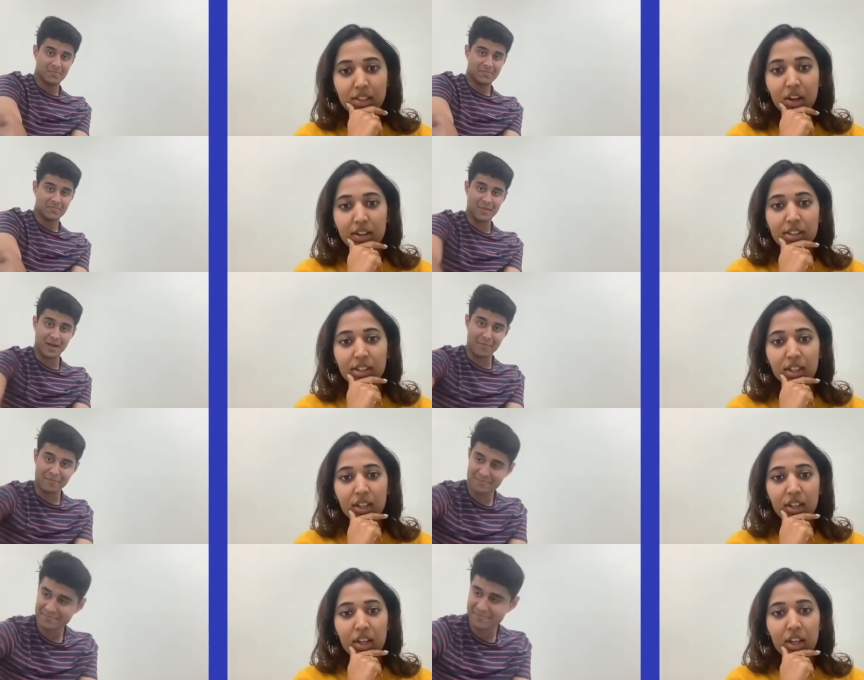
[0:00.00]

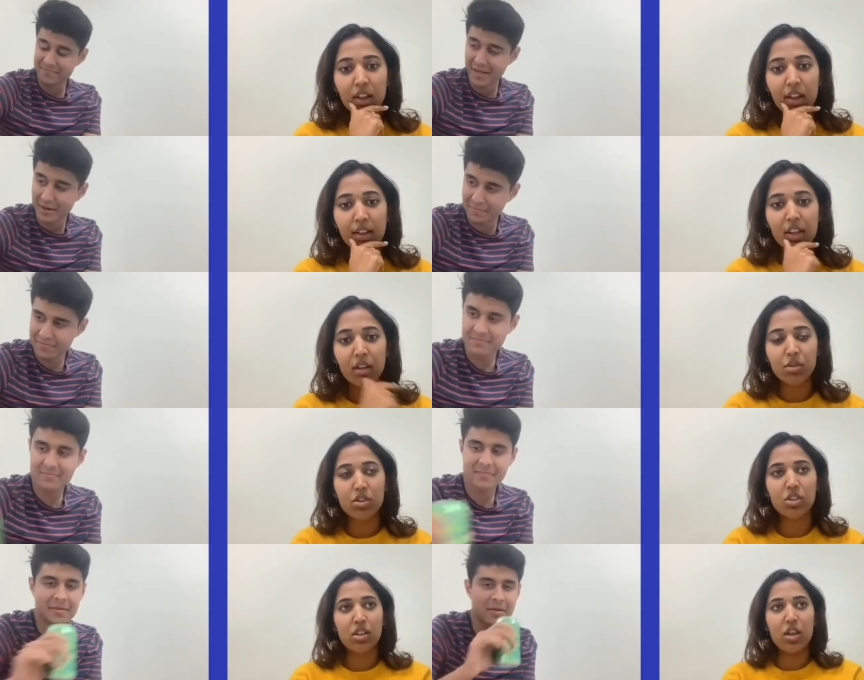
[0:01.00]
Speaker 1: honestly. Like oh. it was
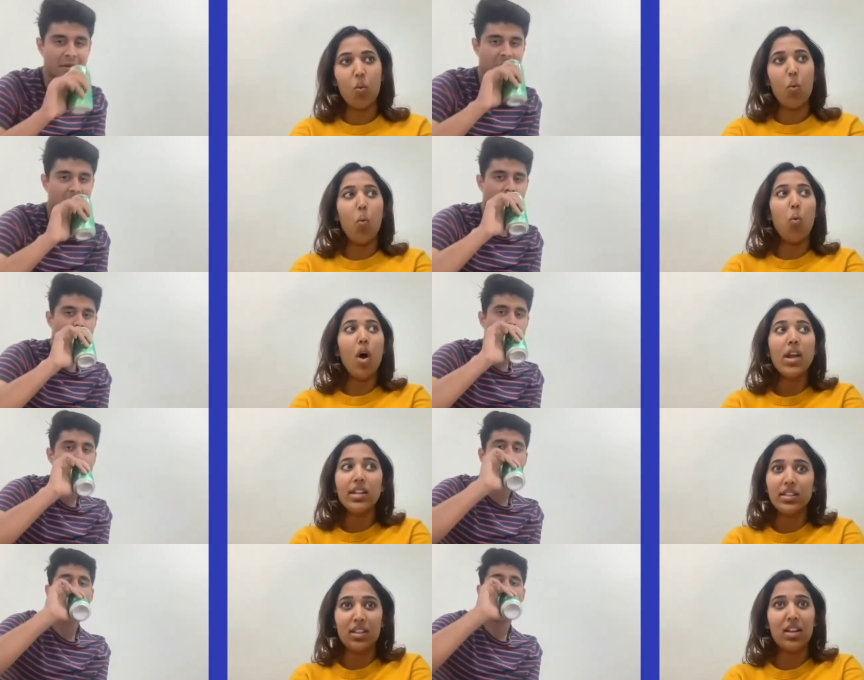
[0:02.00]
just like,
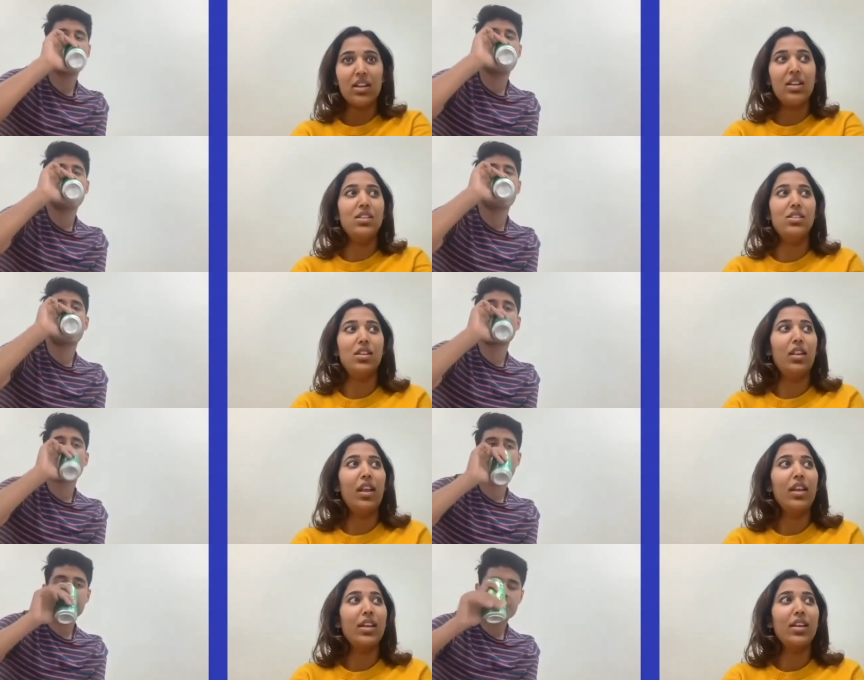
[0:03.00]
what is
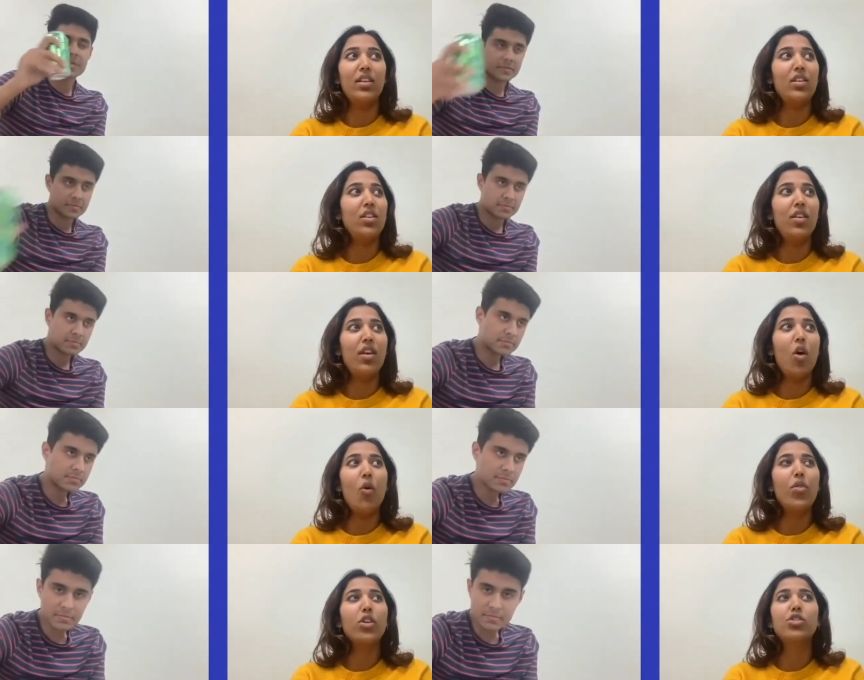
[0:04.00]
like,
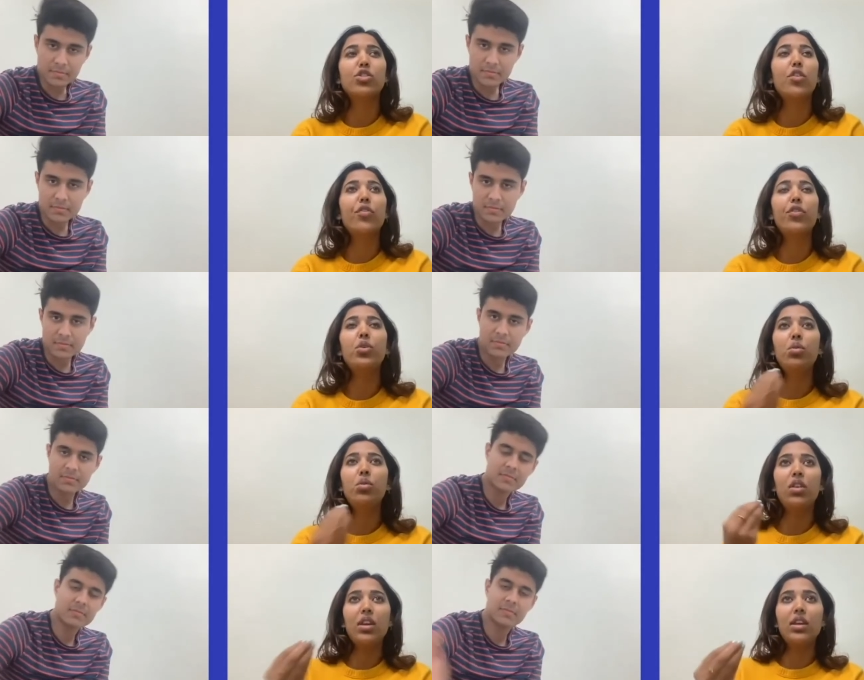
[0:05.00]
there's few
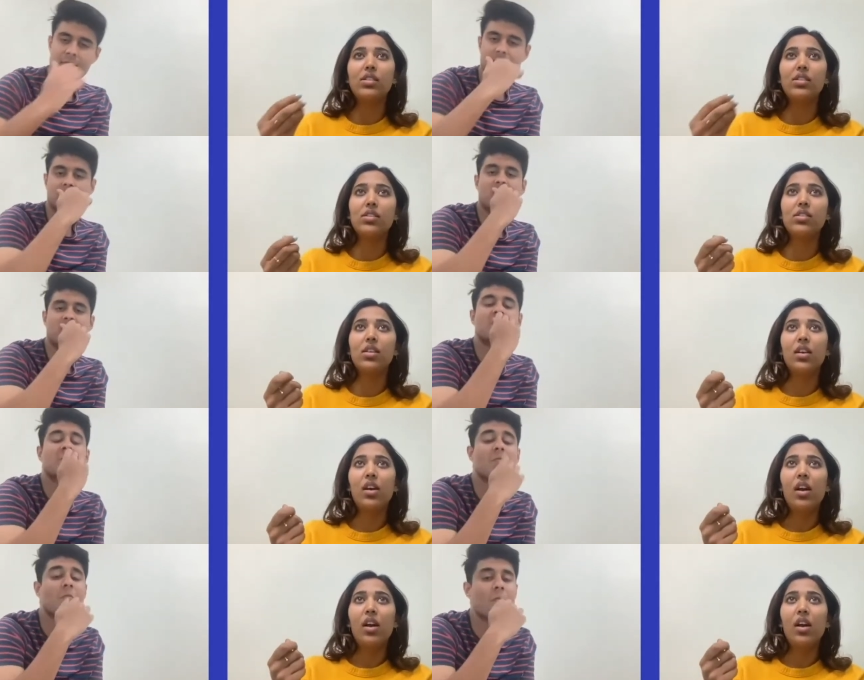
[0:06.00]
things
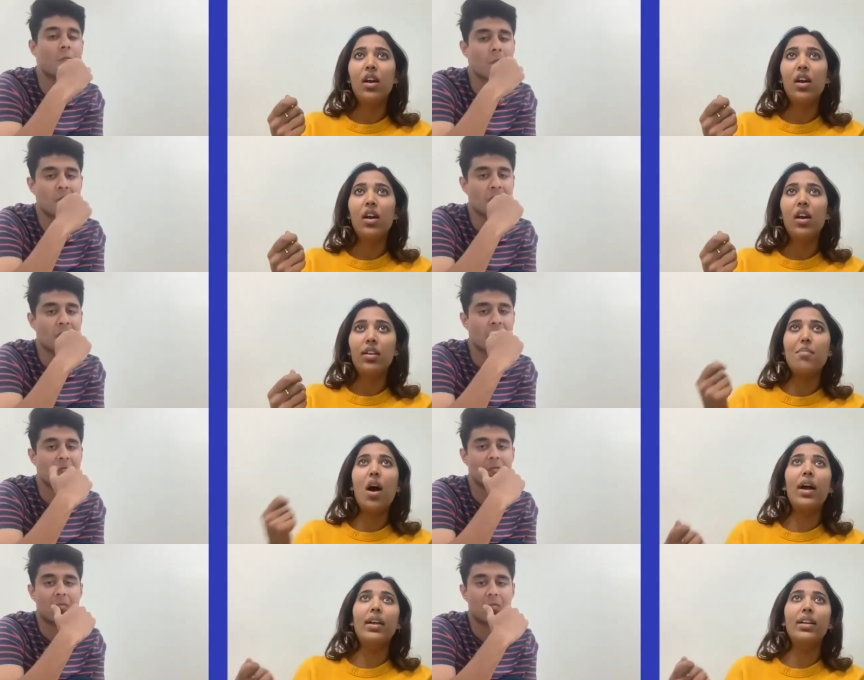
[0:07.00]
in
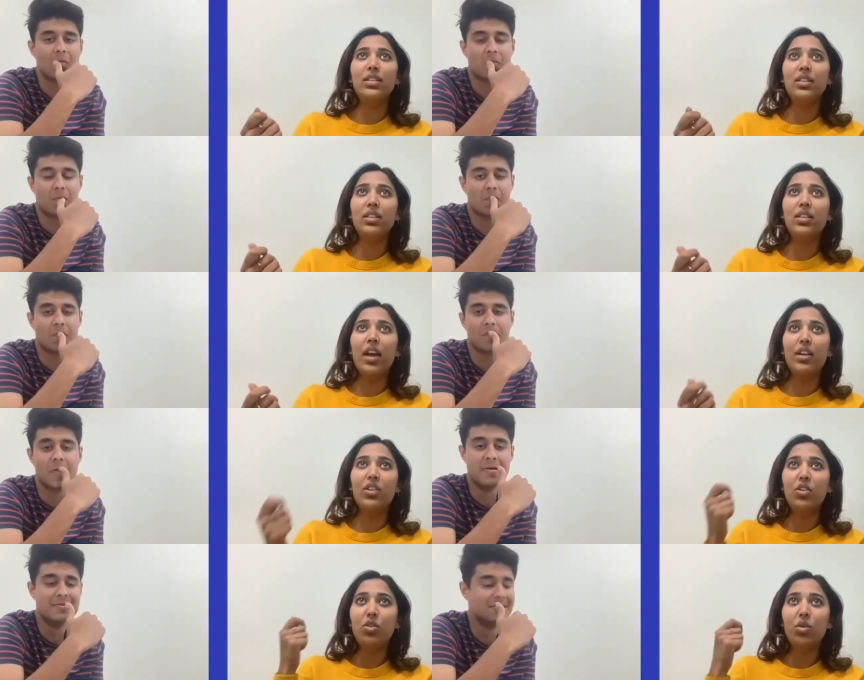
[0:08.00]
my mind
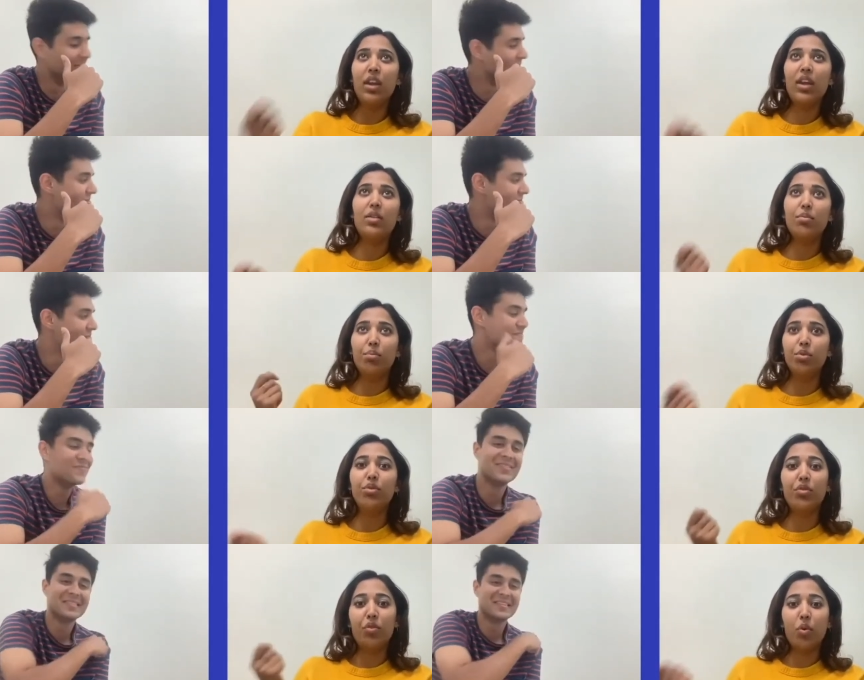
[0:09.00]
that you can't
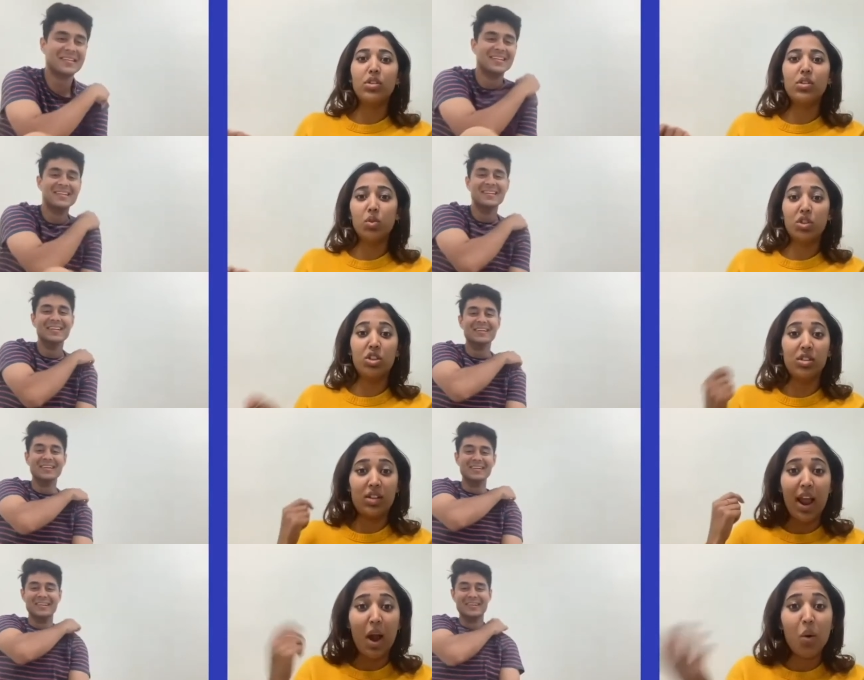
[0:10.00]
brute force with
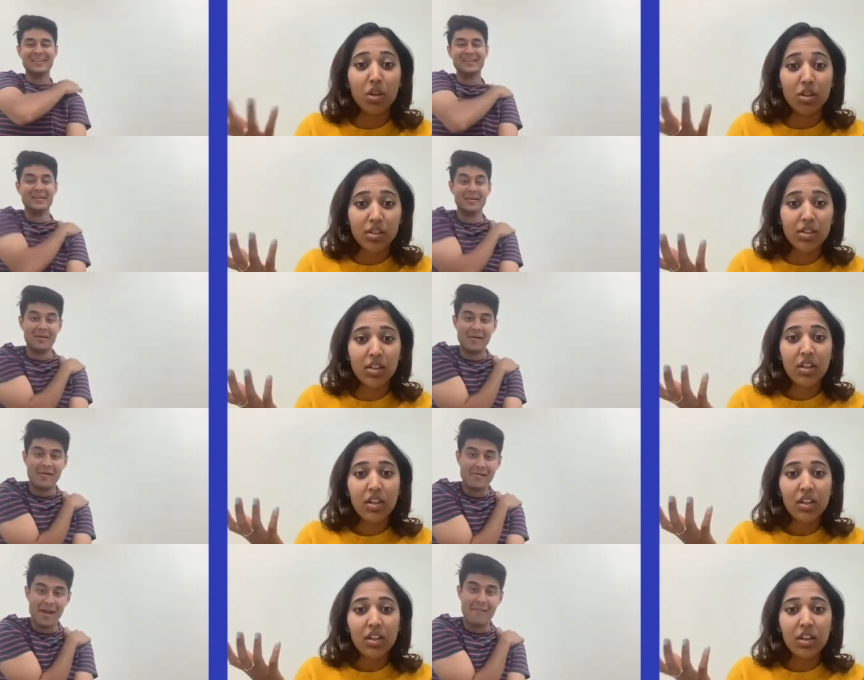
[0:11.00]
just hours
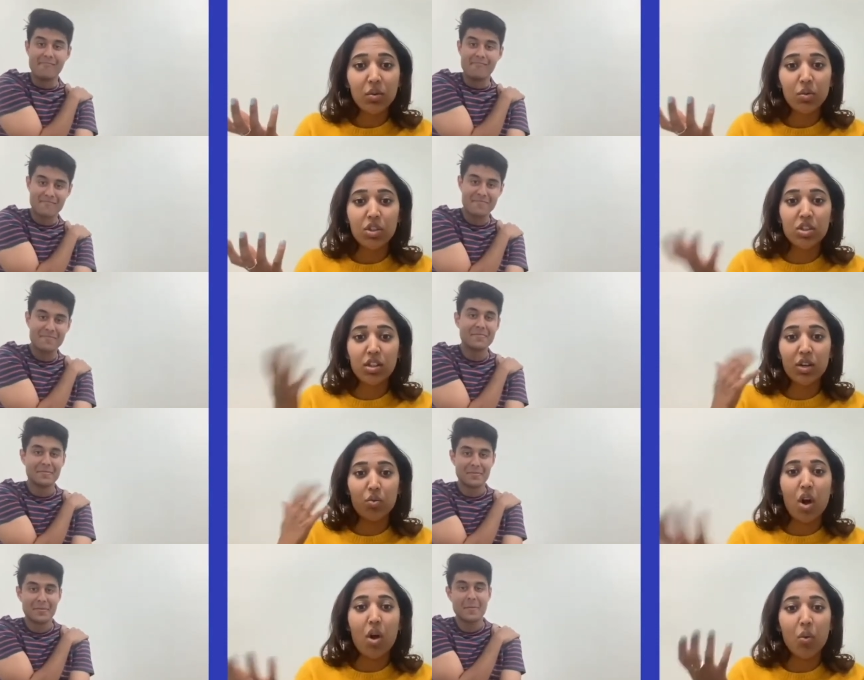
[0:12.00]
yeah. you know, just like
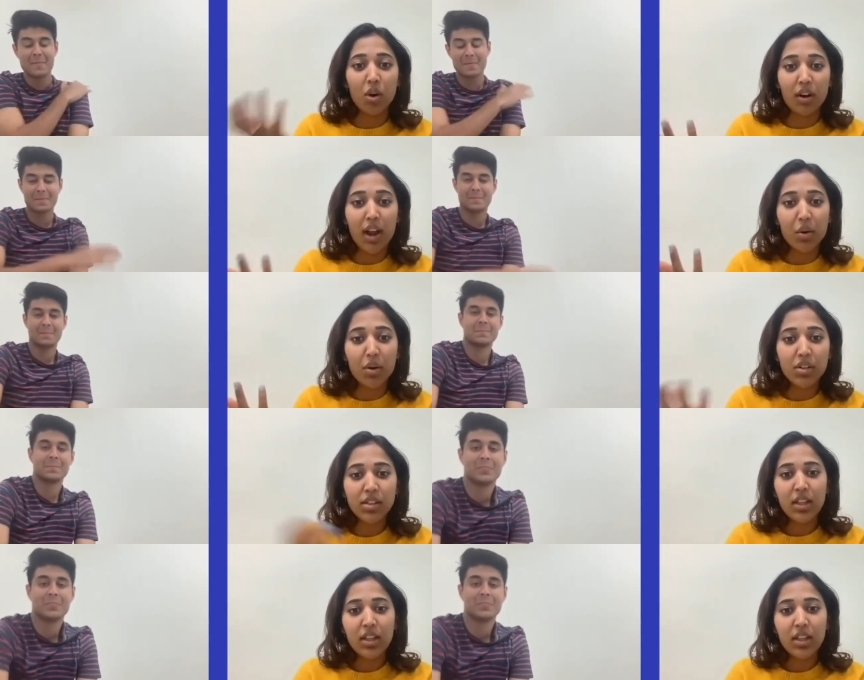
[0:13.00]
raw work hours.